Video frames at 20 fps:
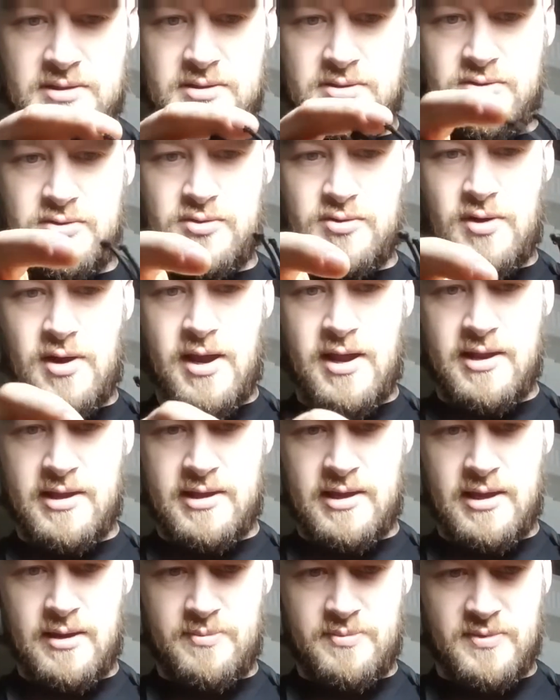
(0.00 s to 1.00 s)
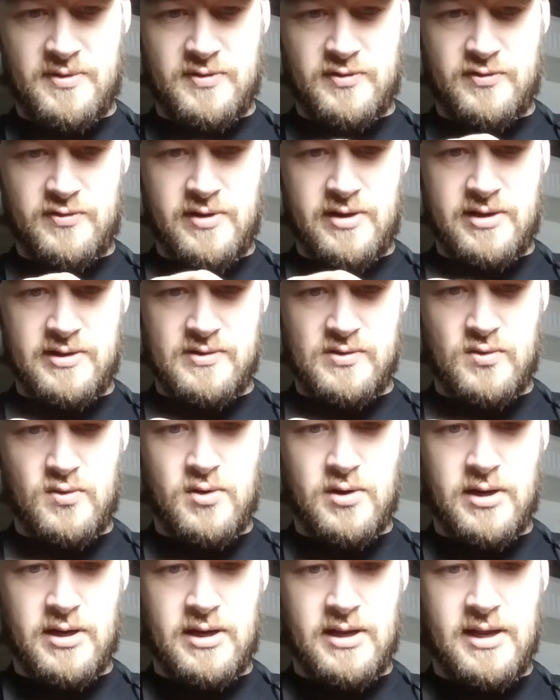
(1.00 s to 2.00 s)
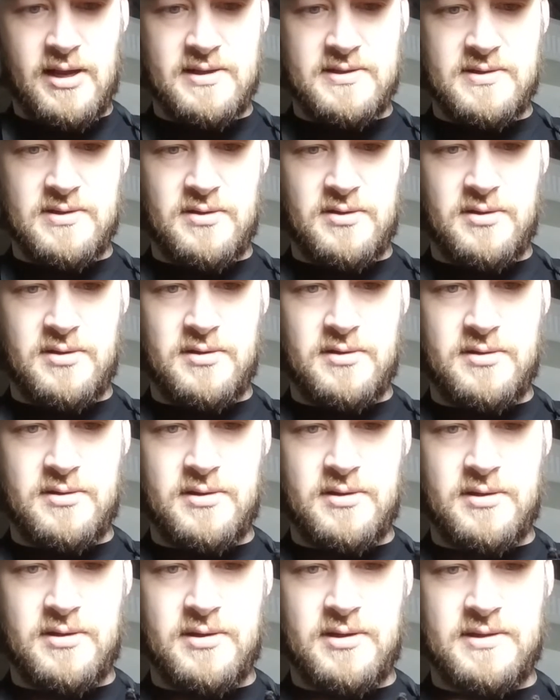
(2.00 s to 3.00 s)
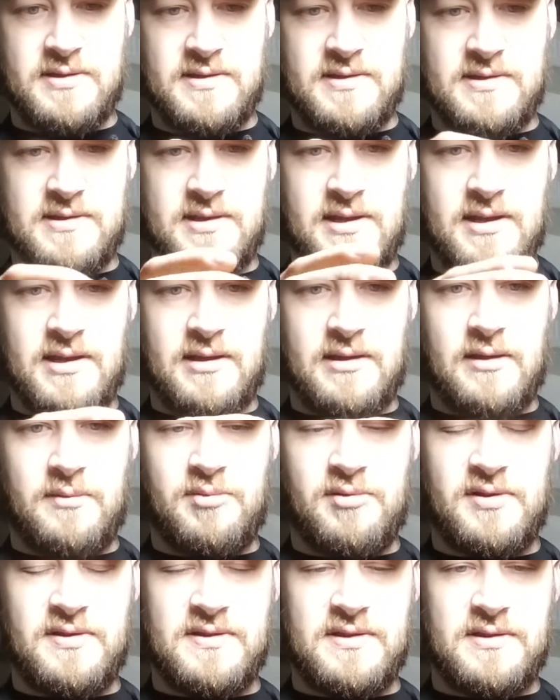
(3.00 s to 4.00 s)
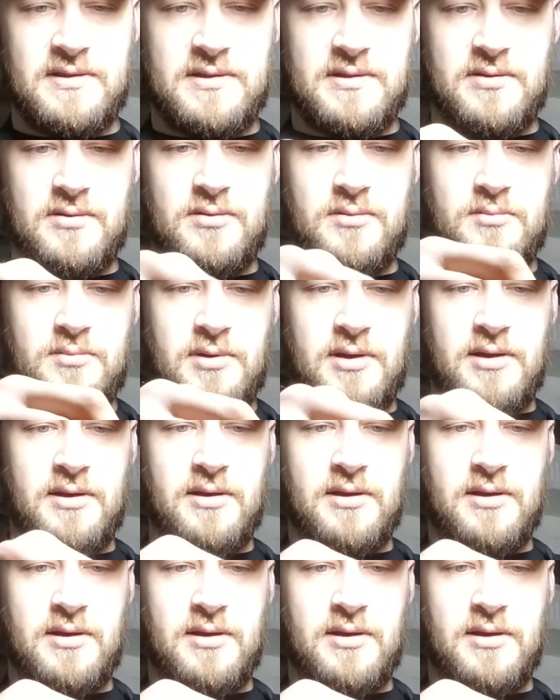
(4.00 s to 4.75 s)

try to keep the strands organized so it's aesthetically pleasing too. But